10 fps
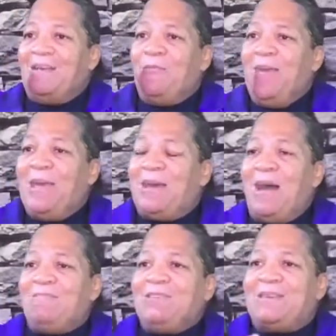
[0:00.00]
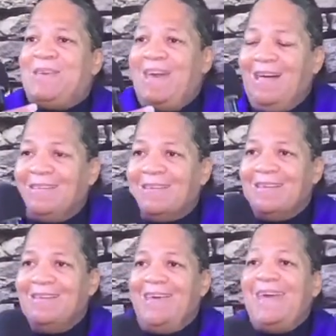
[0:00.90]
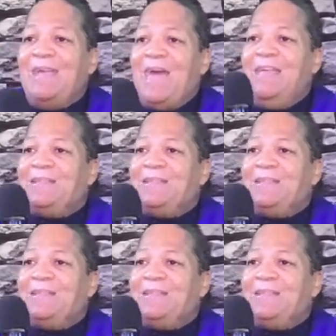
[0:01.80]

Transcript: We can come together and,